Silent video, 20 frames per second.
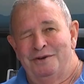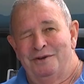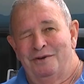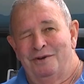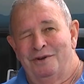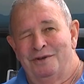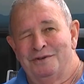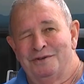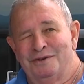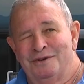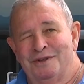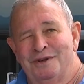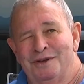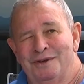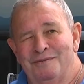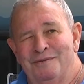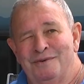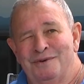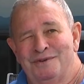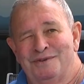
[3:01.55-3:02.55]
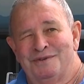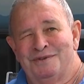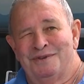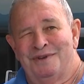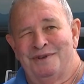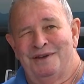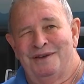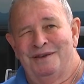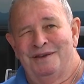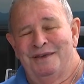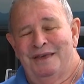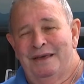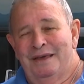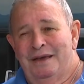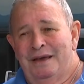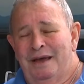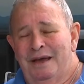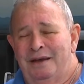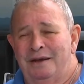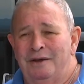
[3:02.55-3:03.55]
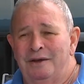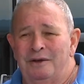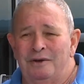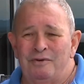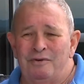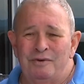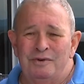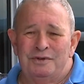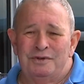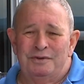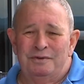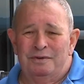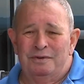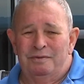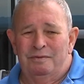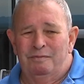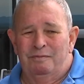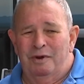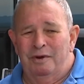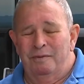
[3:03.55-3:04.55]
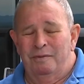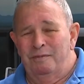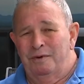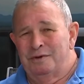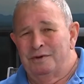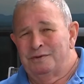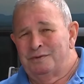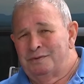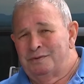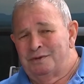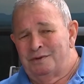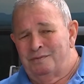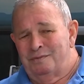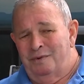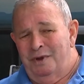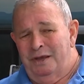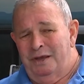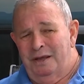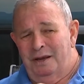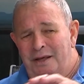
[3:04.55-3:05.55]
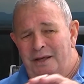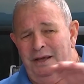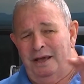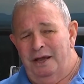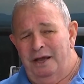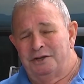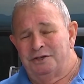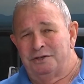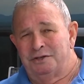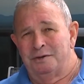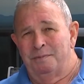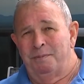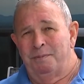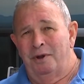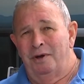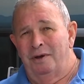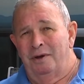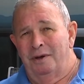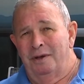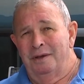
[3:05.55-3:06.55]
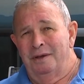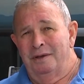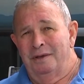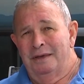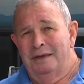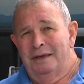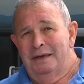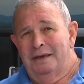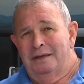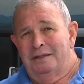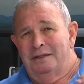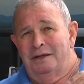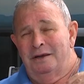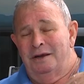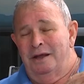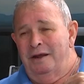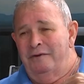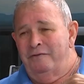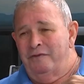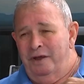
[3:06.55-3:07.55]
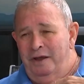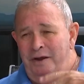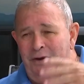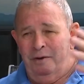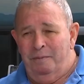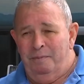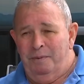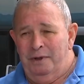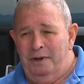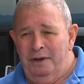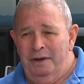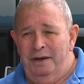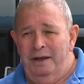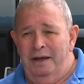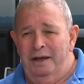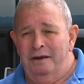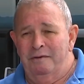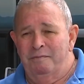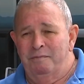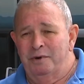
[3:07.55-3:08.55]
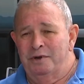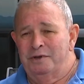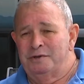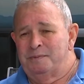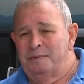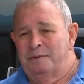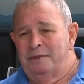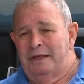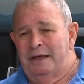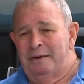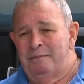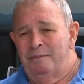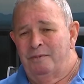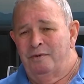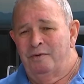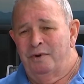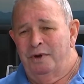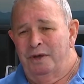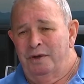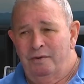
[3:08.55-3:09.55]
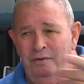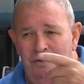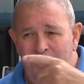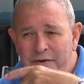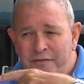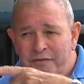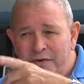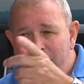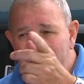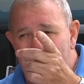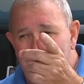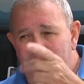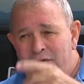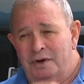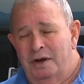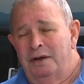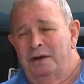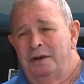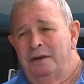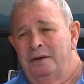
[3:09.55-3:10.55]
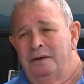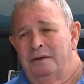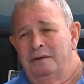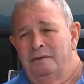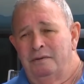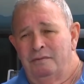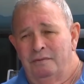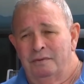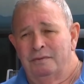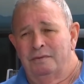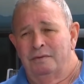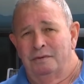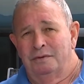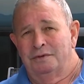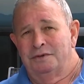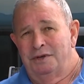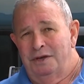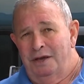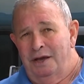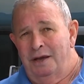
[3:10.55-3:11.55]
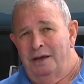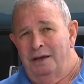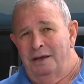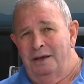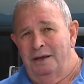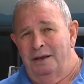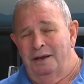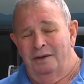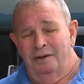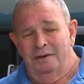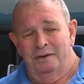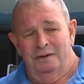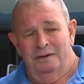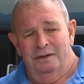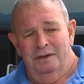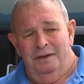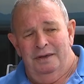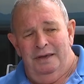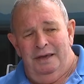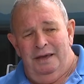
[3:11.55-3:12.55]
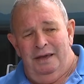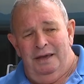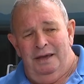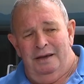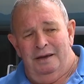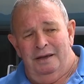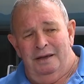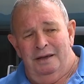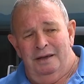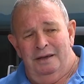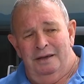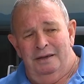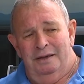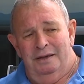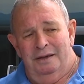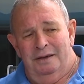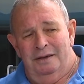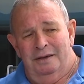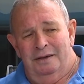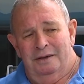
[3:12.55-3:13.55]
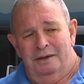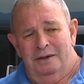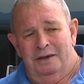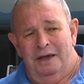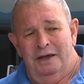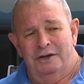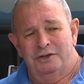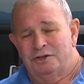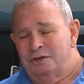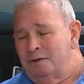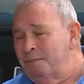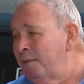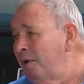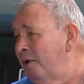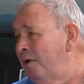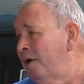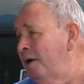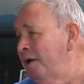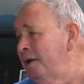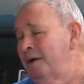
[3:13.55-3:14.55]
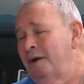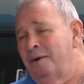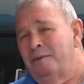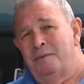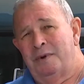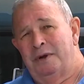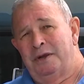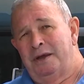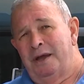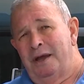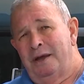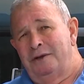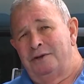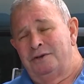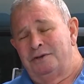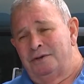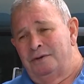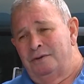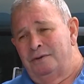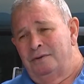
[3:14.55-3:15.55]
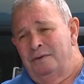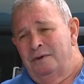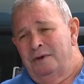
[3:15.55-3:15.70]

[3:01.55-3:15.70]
I think it was, and of course what it was a regular cash supply that every aeroplane out of Brisbane that morning, or every Australian or TAA airline, had a cash supply, you know, one going to